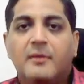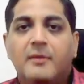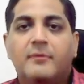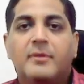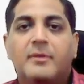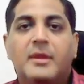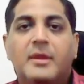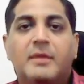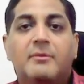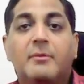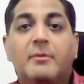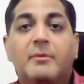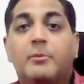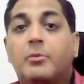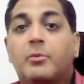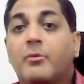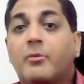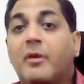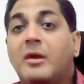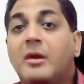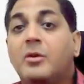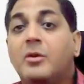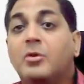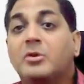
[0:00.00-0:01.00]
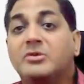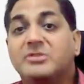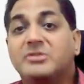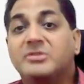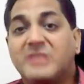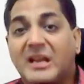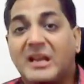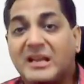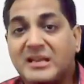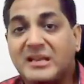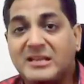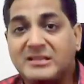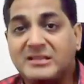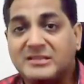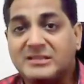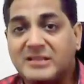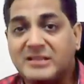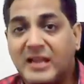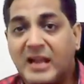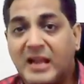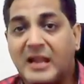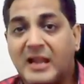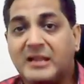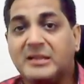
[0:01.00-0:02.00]
We even provide you a checklist
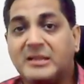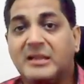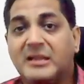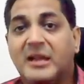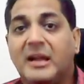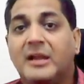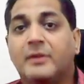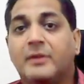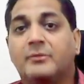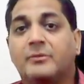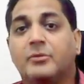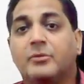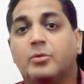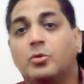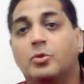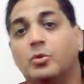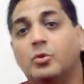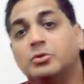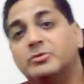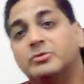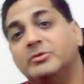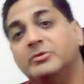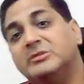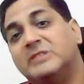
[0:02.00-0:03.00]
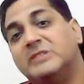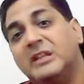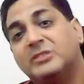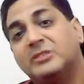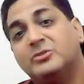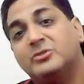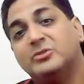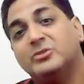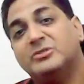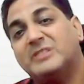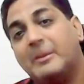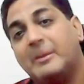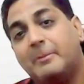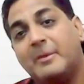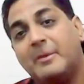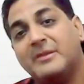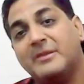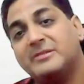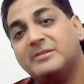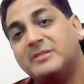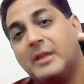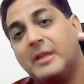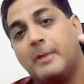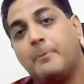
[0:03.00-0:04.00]
at the end of the course, which tells you step by
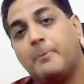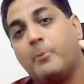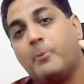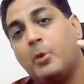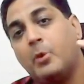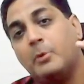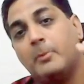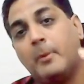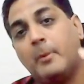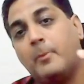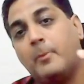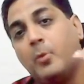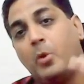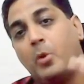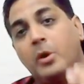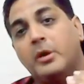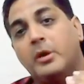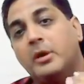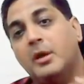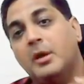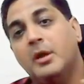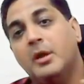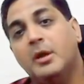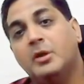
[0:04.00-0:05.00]
step, point by point.